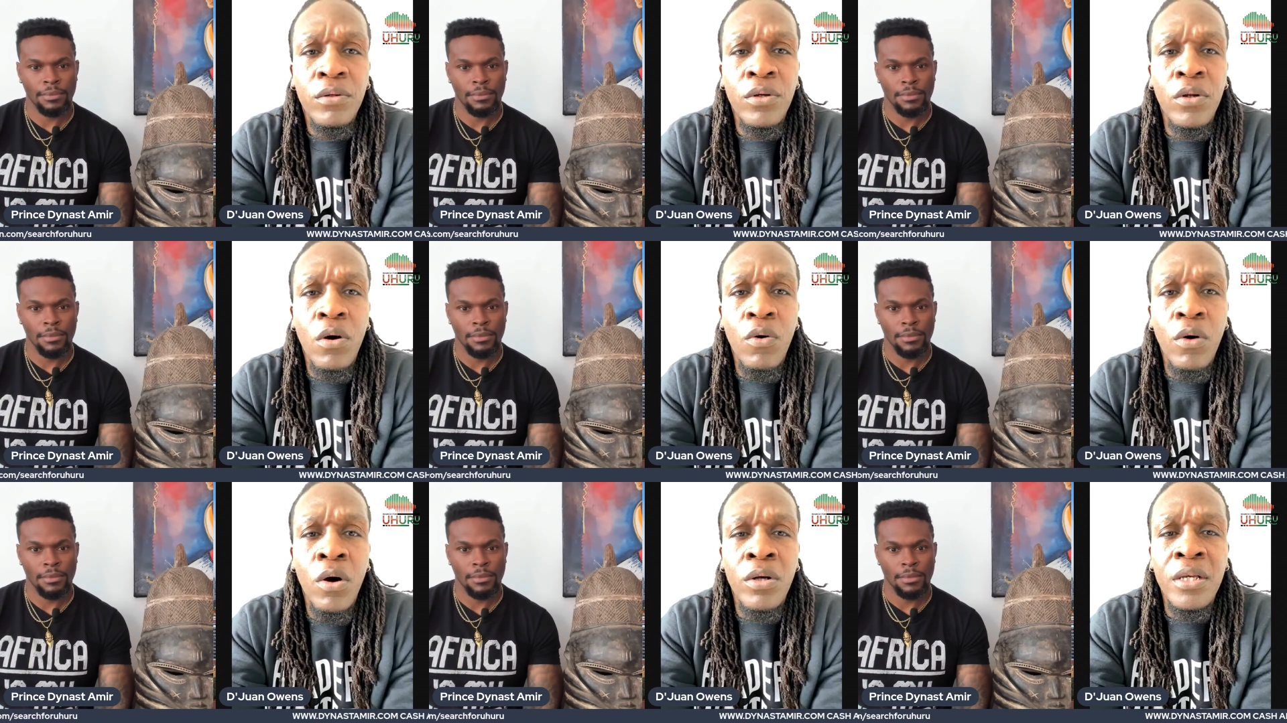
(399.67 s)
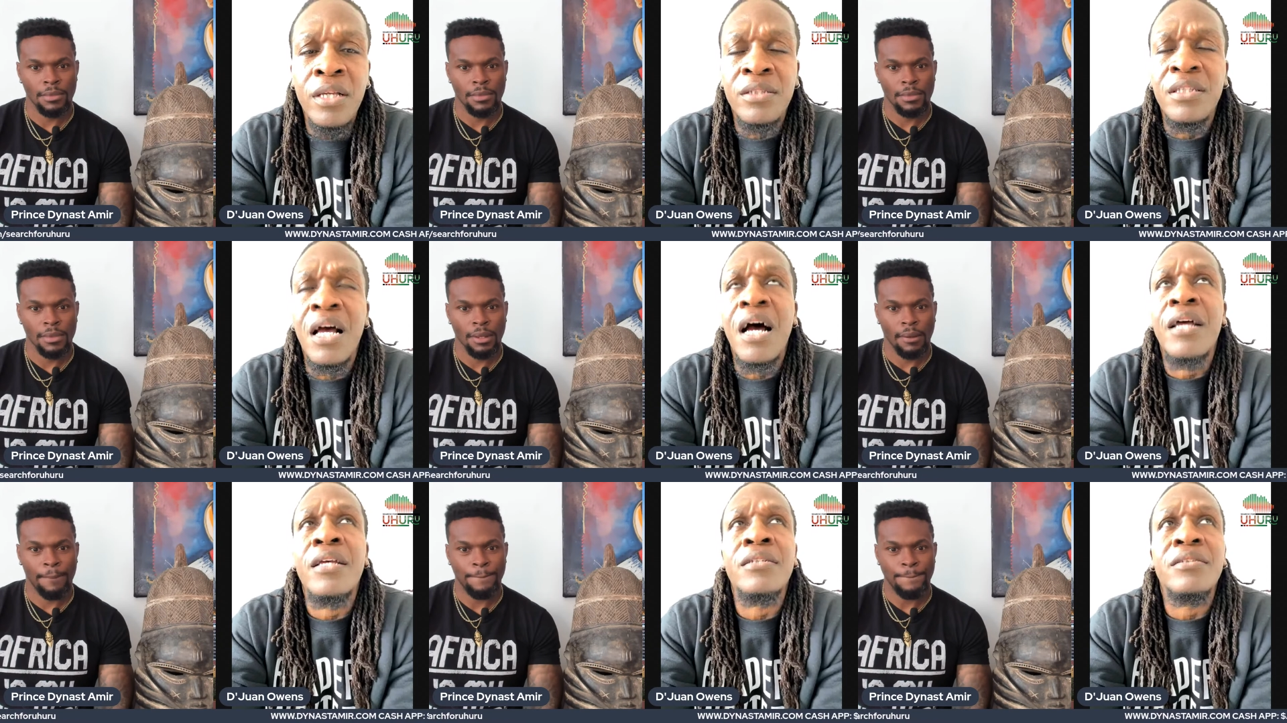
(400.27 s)
Speaker 1: You know, it's
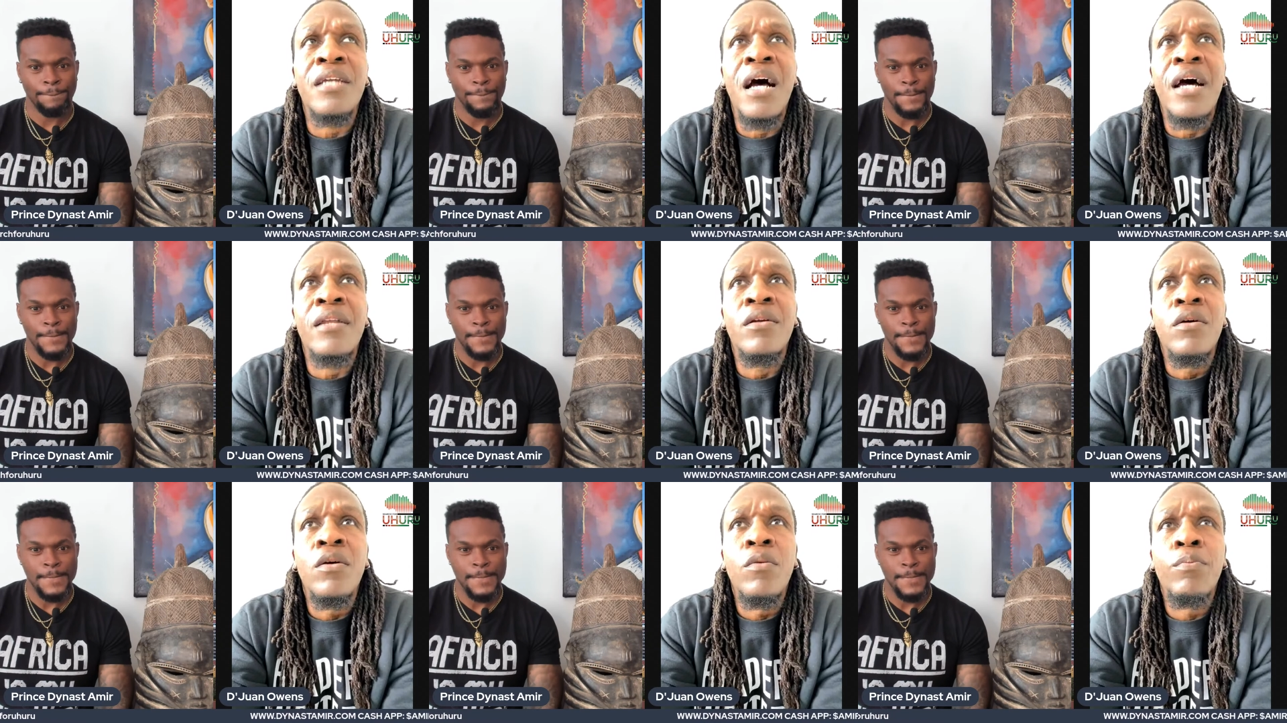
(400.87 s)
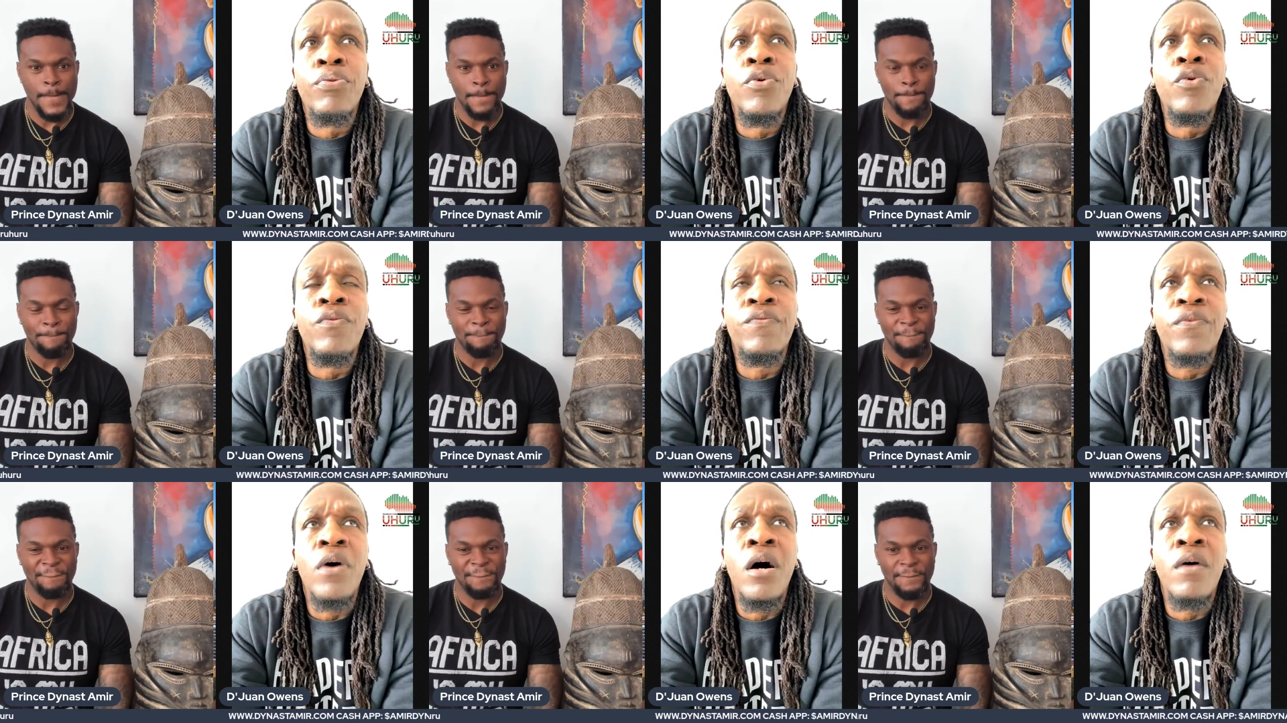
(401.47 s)
not it's not
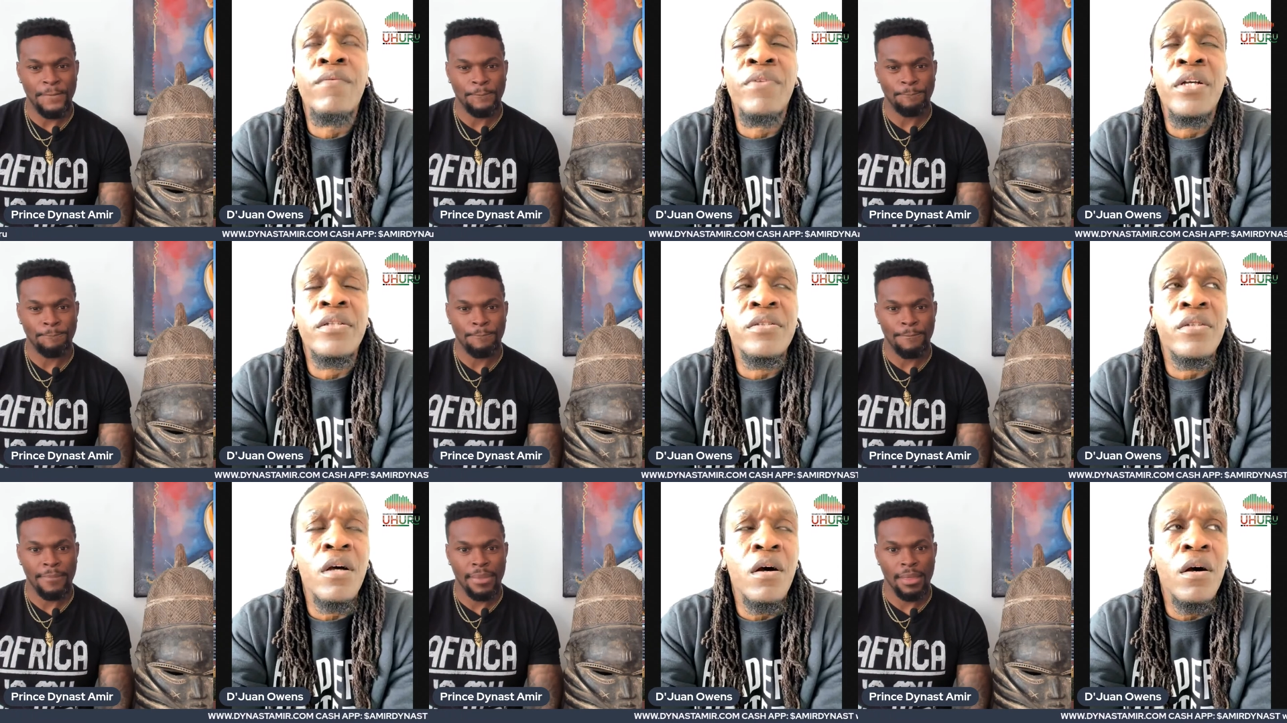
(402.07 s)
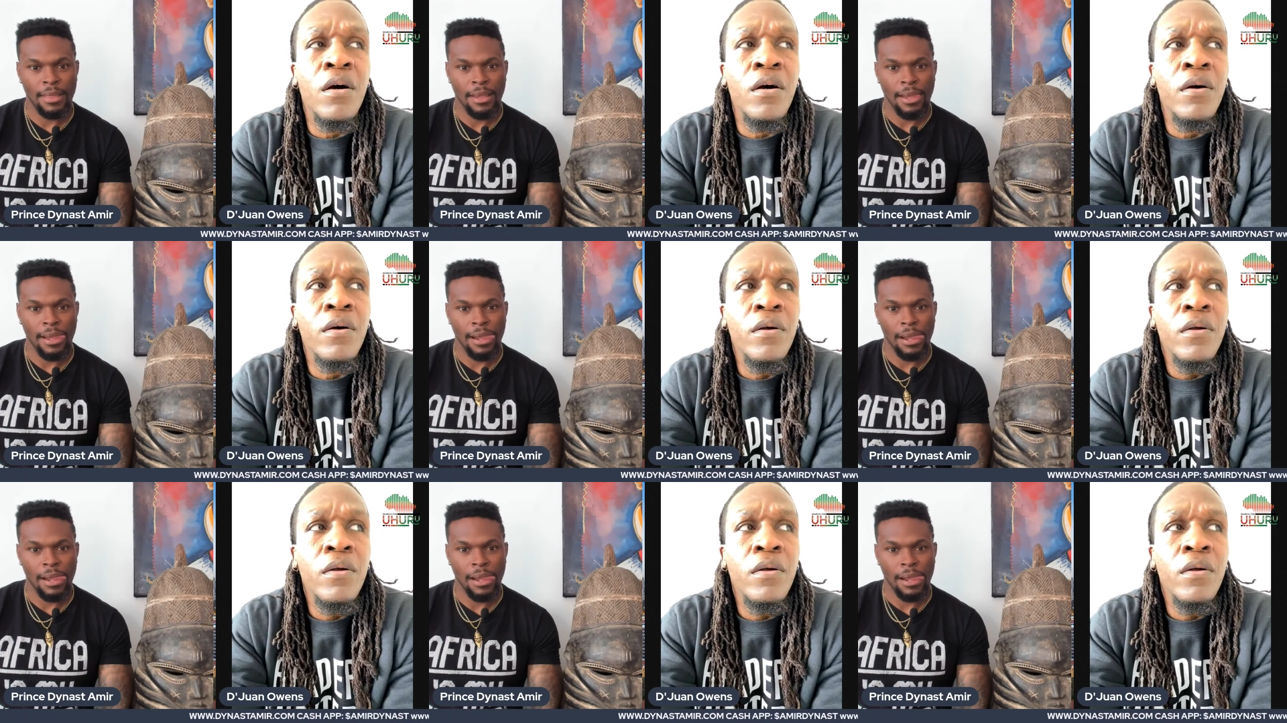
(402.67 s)
proof of its uh